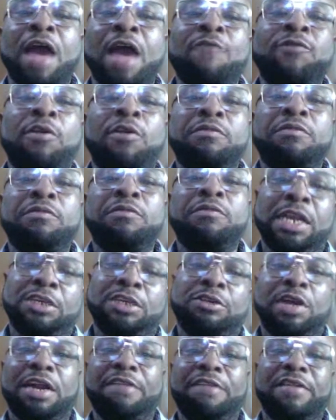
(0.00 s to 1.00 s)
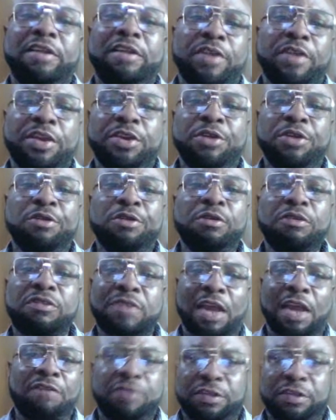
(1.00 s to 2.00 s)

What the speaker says: of the Nigerian Revenue Service.